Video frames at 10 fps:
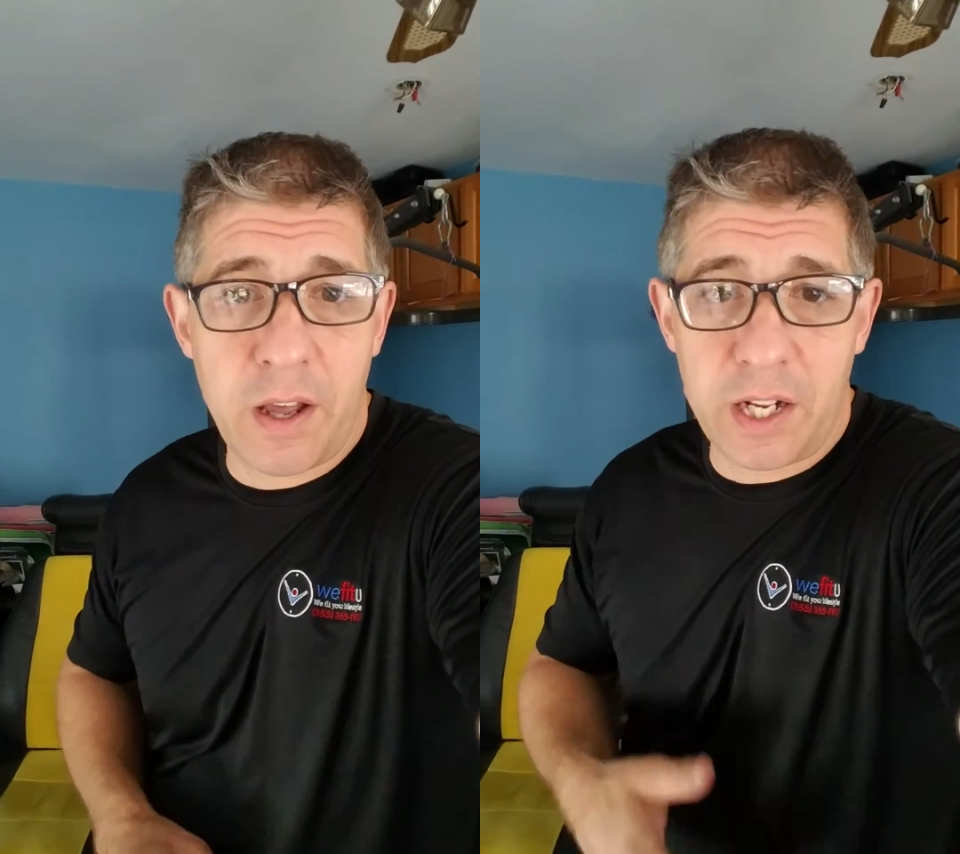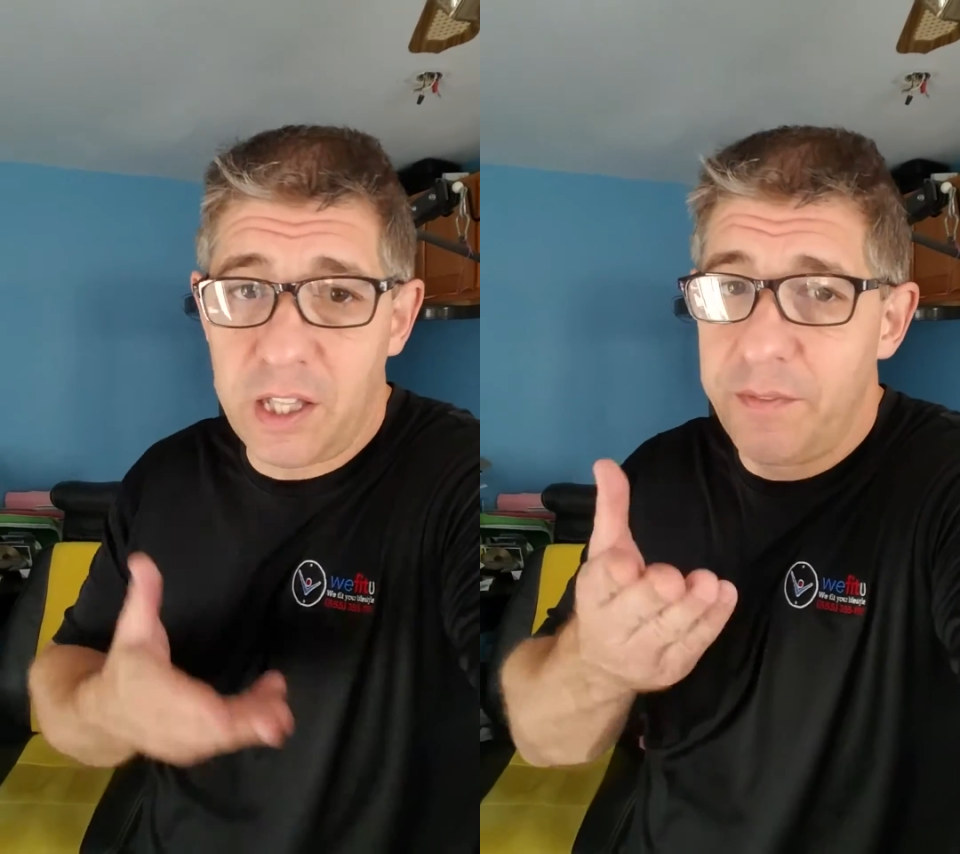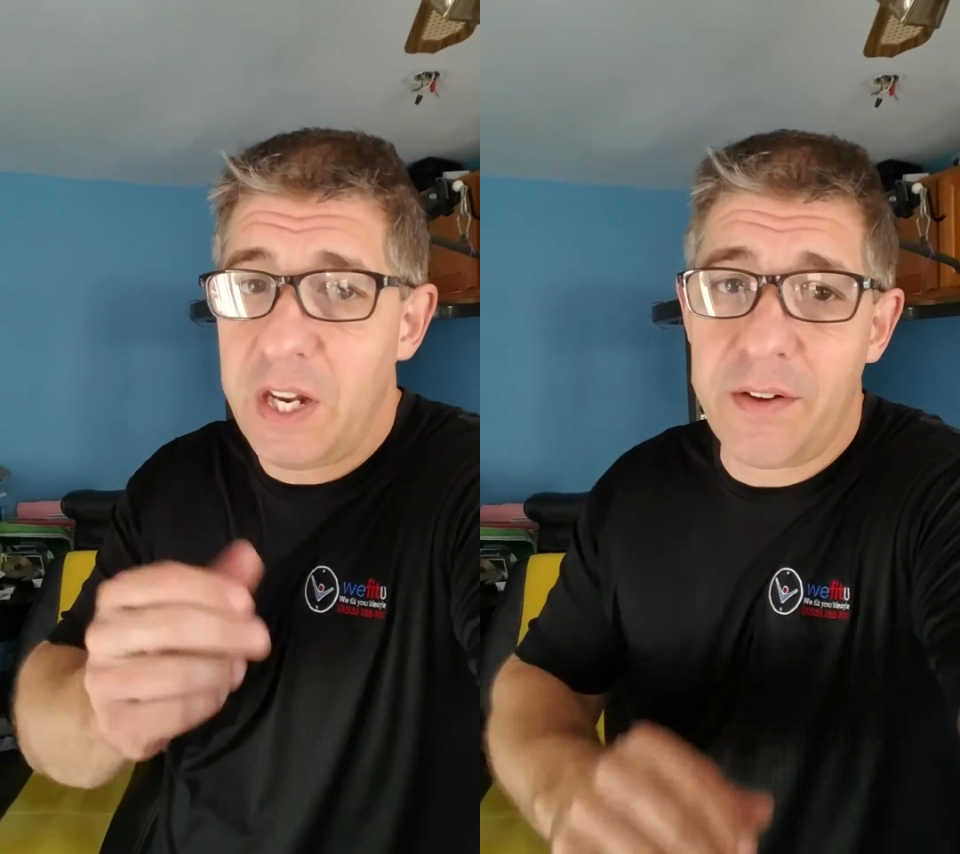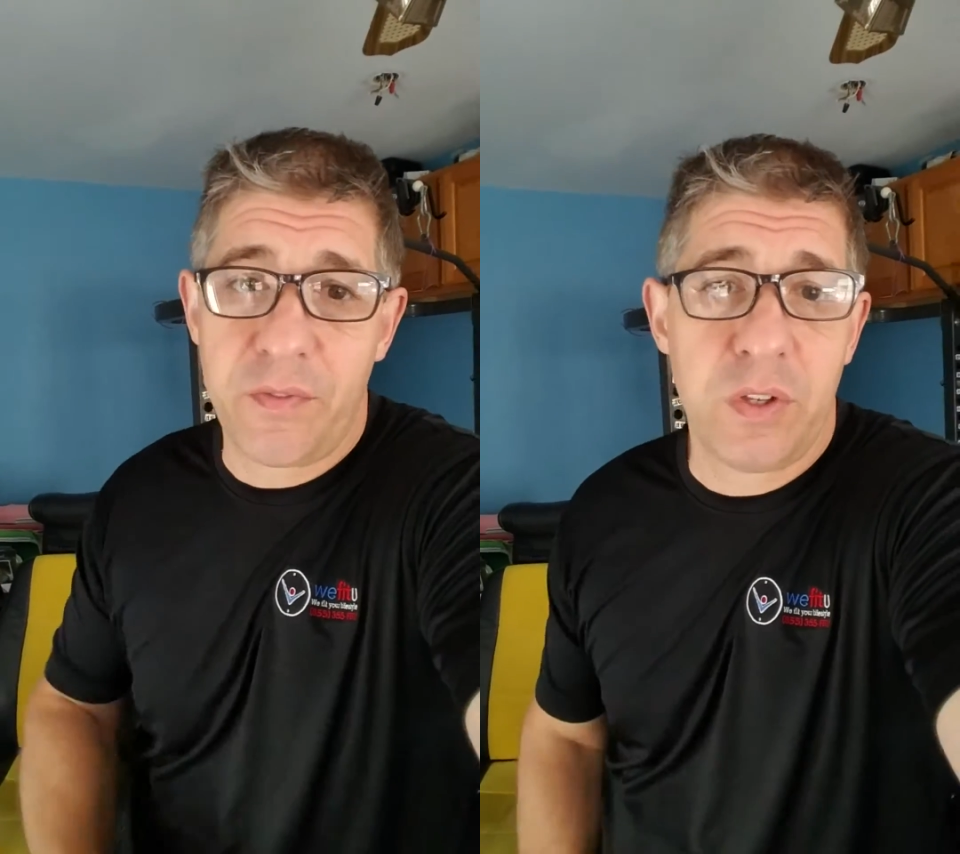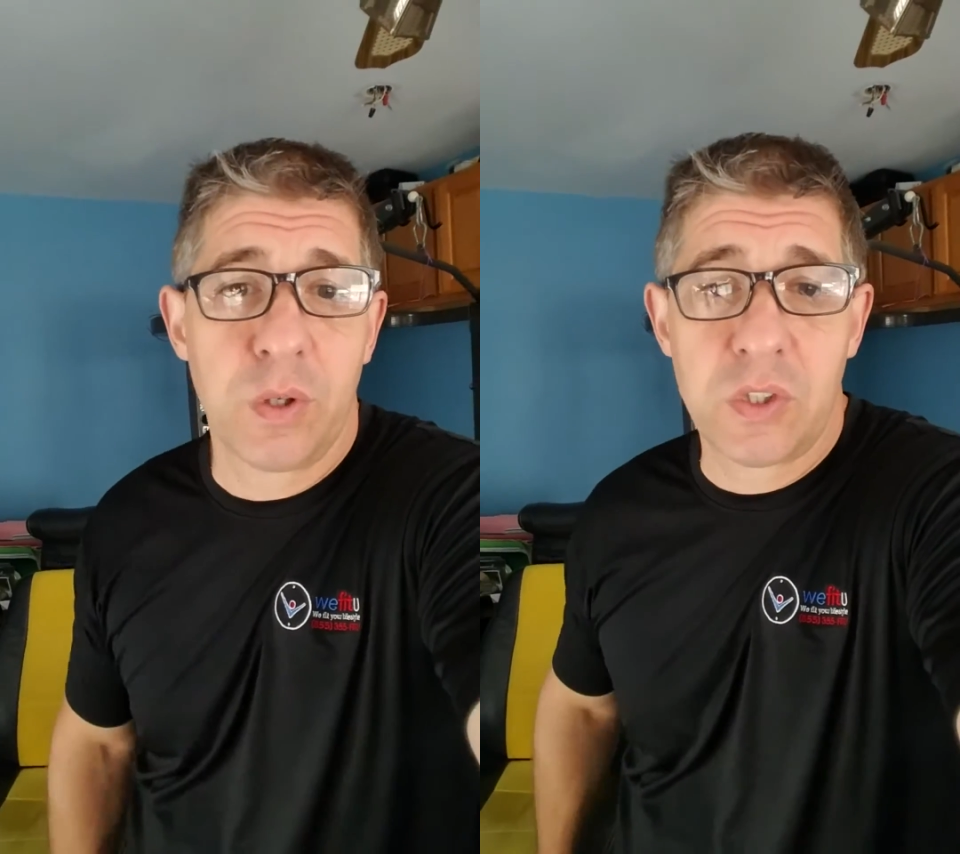I'd love to have a
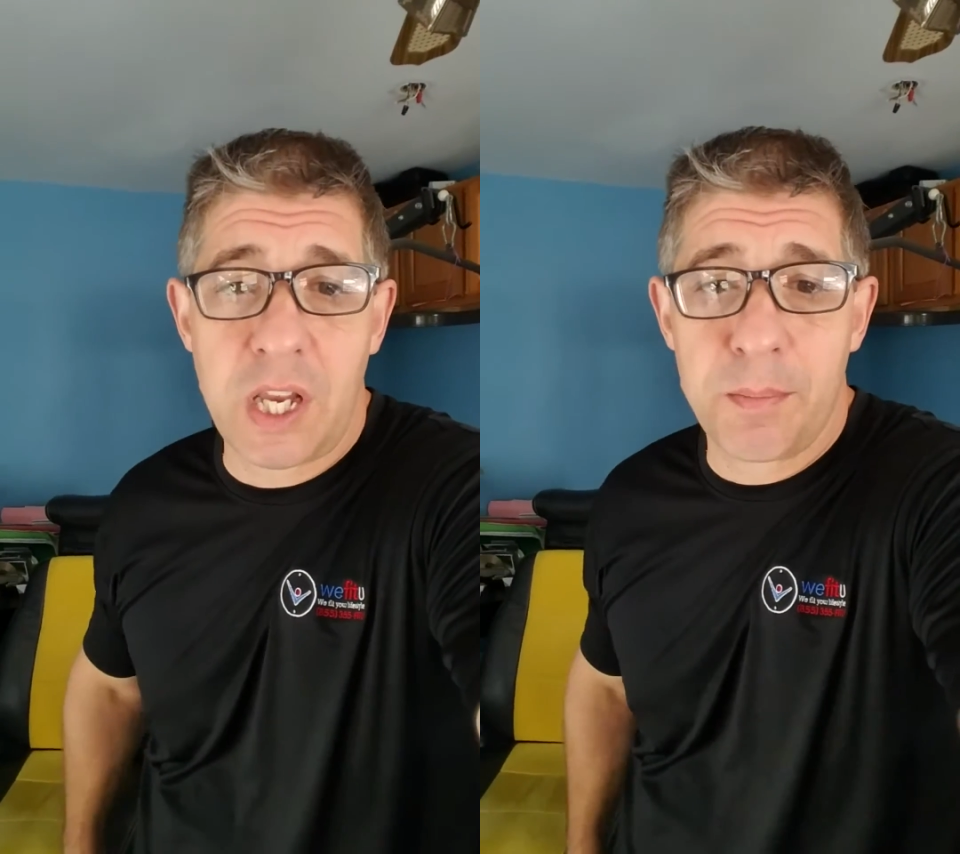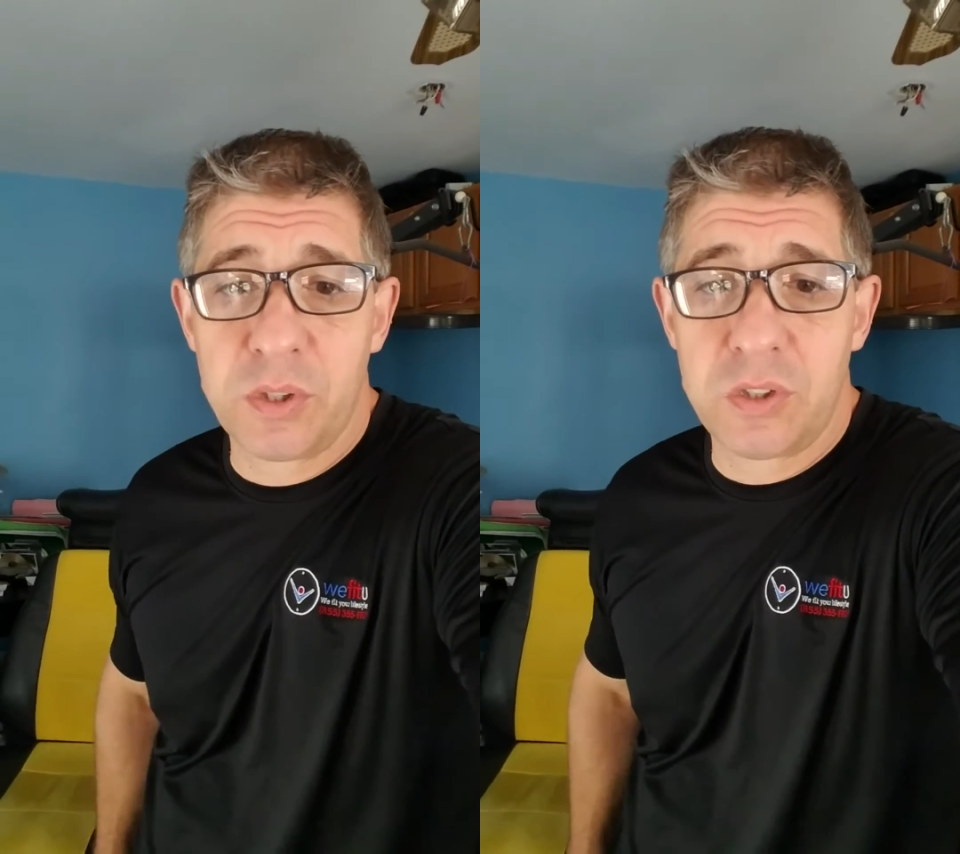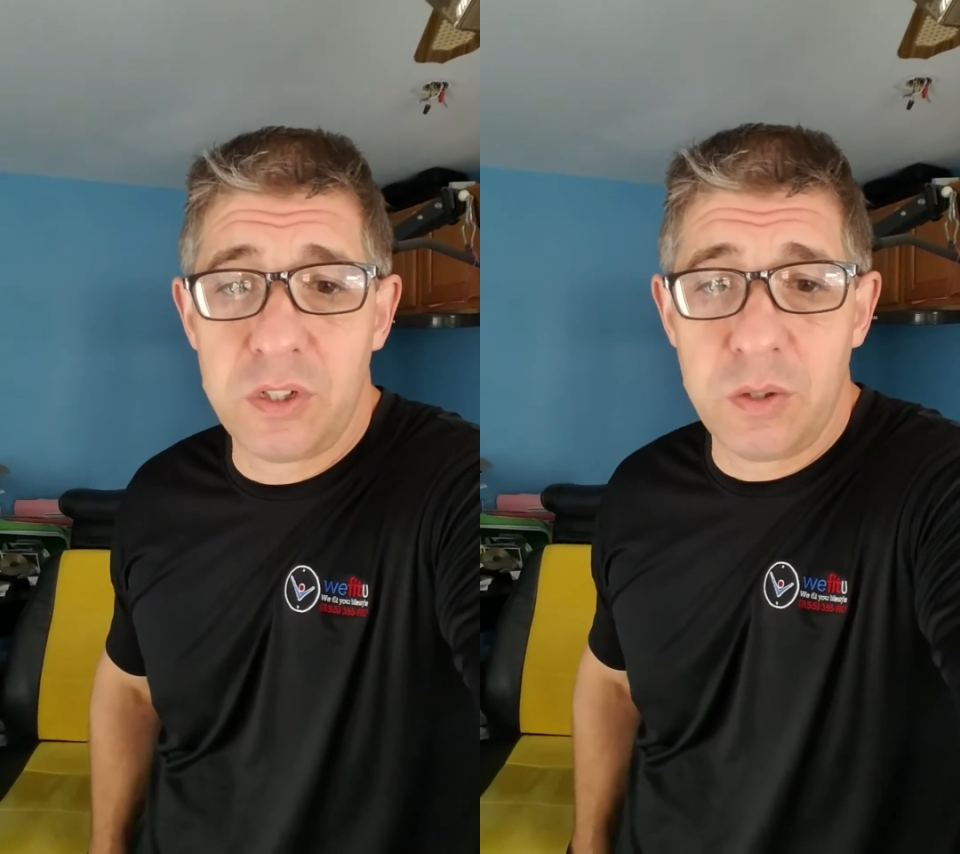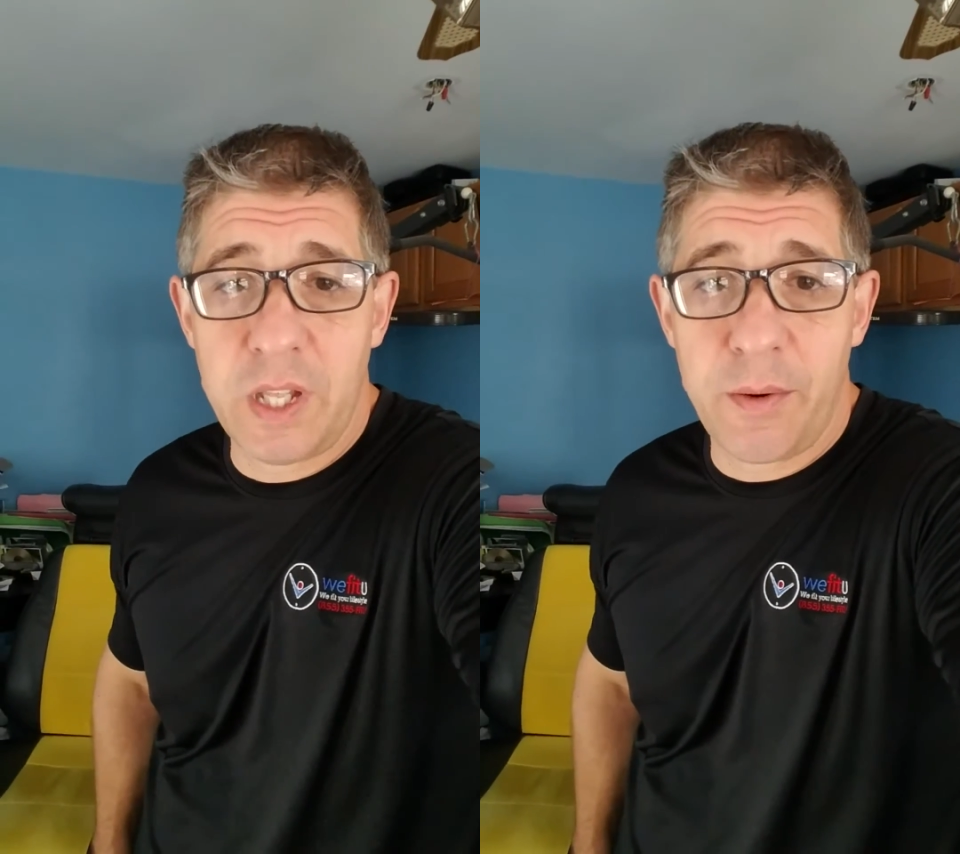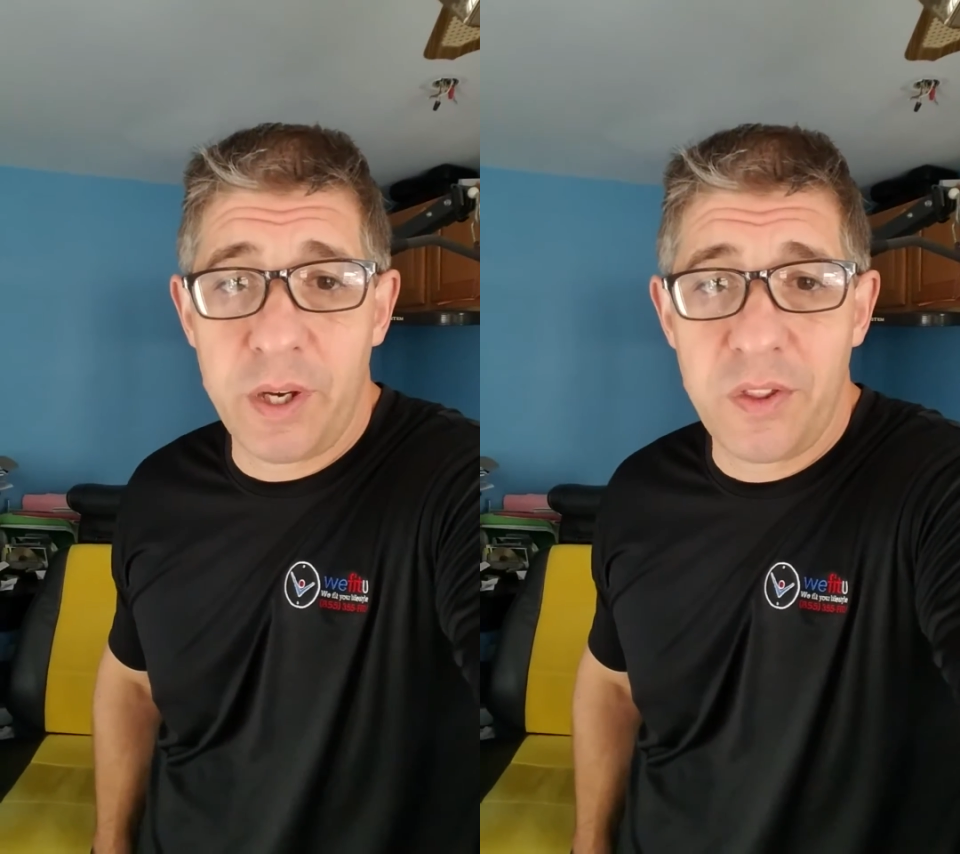few examples to do
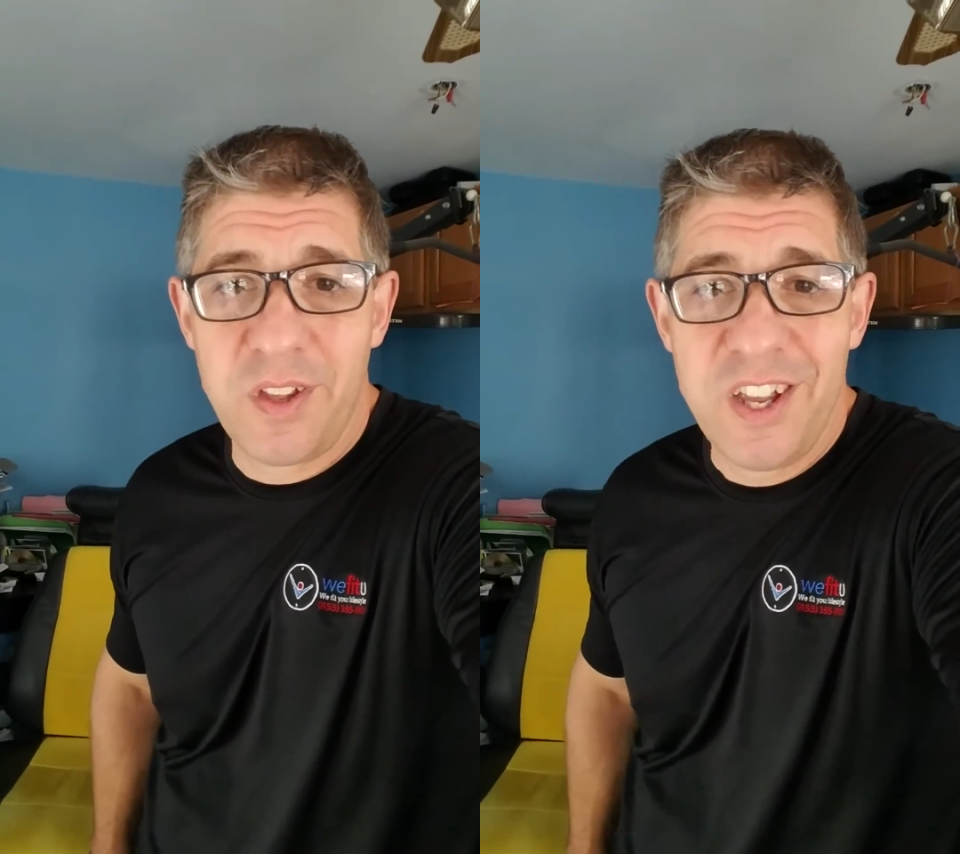that with.